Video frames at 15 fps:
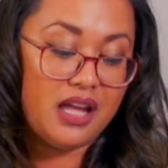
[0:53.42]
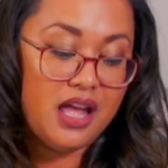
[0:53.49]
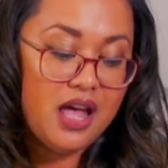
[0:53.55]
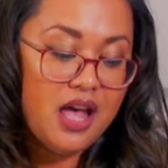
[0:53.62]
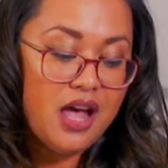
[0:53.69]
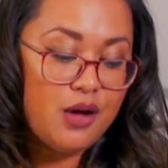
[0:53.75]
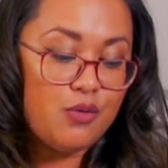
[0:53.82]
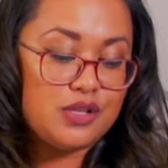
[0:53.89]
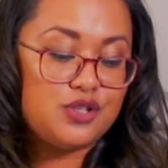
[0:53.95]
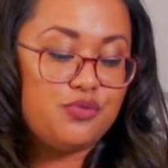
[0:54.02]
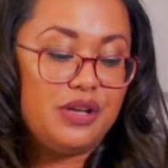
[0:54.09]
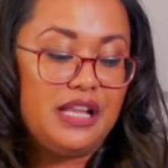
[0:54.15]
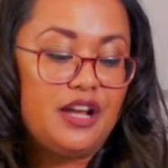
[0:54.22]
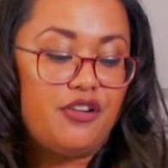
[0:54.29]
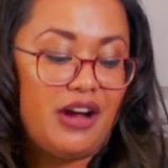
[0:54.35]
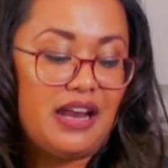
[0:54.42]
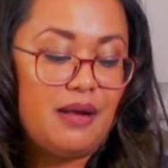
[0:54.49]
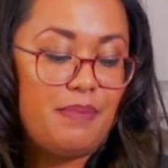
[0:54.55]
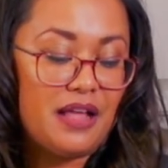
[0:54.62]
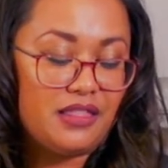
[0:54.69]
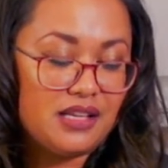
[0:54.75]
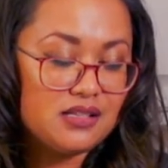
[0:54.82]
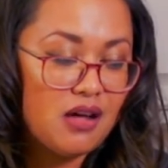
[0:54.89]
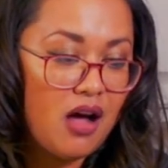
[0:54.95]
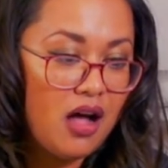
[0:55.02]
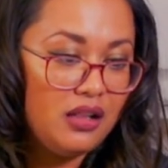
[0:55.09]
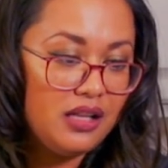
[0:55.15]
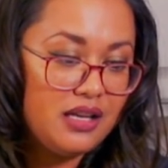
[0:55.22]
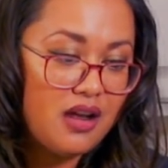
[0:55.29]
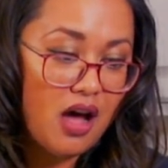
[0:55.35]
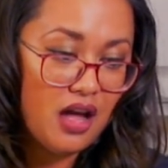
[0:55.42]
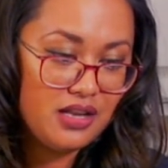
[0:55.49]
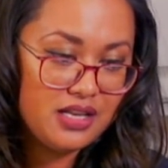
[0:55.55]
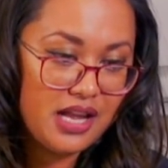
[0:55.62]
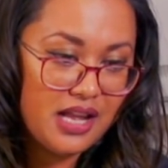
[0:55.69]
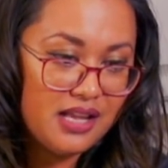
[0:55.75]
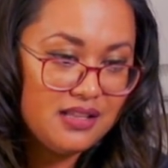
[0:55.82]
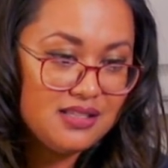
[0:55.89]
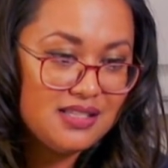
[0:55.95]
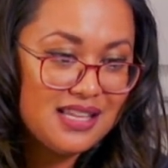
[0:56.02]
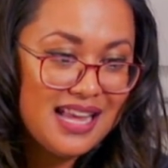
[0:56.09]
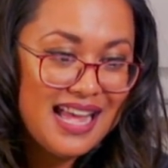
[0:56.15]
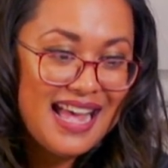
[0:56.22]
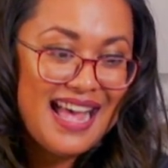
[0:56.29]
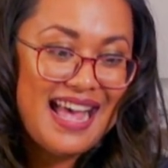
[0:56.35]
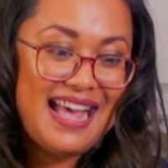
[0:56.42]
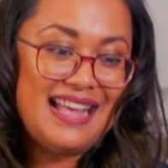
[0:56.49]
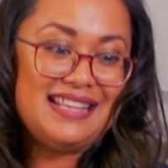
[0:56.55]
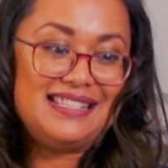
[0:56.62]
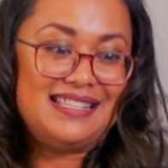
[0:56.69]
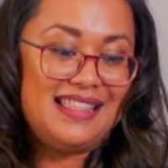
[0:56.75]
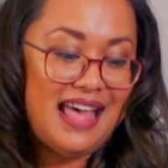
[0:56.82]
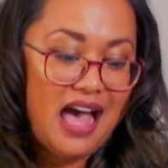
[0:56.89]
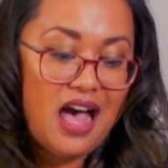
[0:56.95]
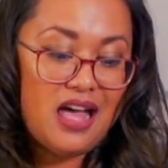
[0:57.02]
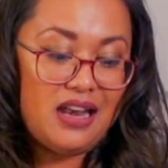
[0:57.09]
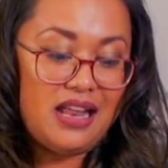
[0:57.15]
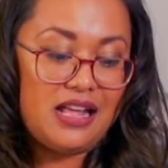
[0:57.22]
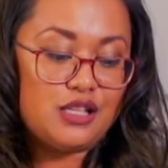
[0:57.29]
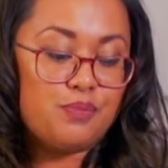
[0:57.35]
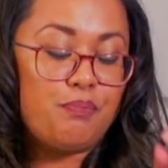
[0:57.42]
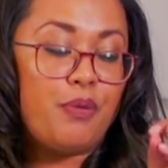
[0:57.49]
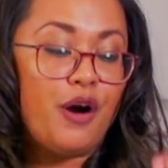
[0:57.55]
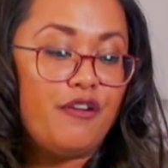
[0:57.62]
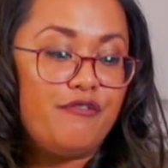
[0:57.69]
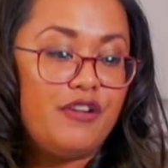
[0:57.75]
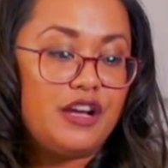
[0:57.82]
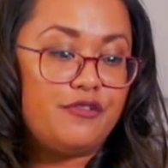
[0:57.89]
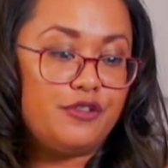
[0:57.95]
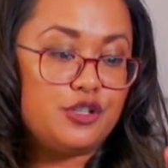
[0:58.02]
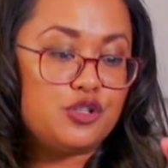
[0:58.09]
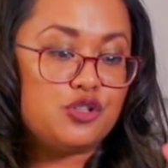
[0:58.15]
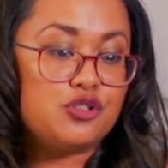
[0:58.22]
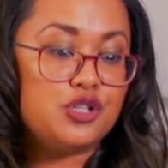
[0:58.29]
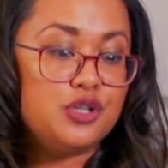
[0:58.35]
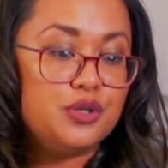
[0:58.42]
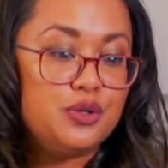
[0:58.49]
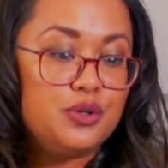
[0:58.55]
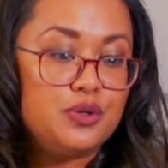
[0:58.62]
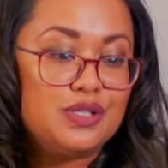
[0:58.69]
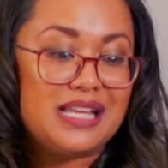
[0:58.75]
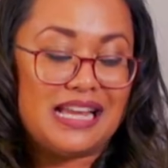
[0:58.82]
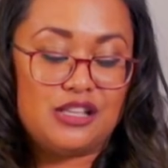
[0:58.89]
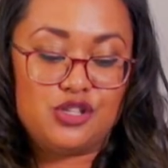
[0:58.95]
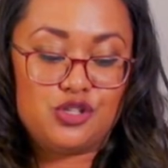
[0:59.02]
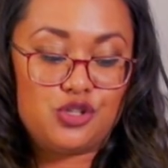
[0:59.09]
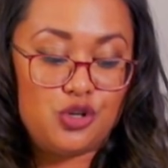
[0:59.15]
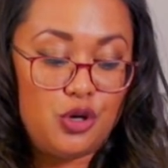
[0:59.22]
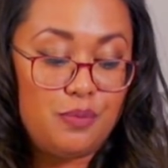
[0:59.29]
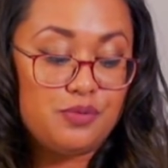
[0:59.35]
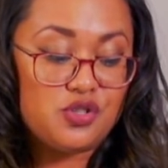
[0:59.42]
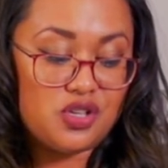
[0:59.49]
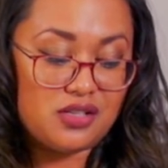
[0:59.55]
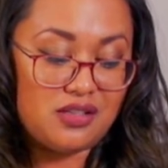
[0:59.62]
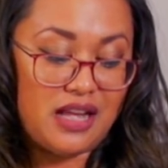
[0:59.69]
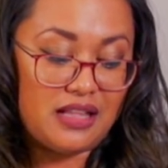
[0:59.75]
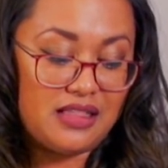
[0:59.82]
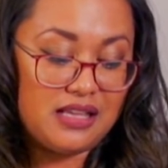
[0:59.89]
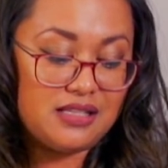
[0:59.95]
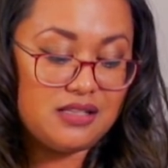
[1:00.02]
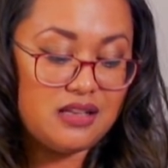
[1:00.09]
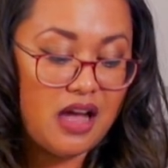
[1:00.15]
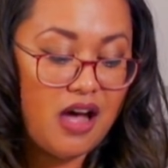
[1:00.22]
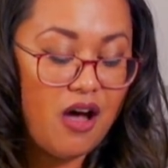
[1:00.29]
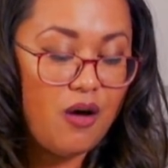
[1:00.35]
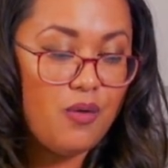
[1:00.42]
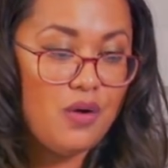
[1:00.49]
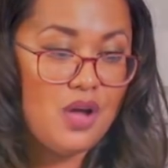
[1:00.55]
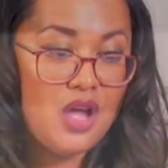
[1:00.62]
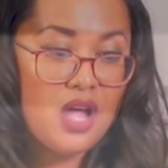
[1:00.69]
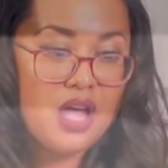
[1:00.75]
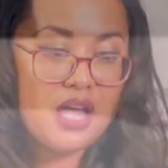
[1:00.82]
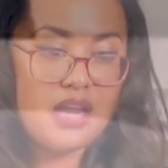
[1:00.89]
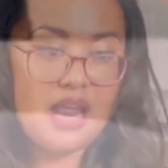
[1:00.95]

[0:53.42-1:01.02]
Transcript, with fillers: make. And what's really great about these Holland onions is that it's perfect for stews and soups, just like this now.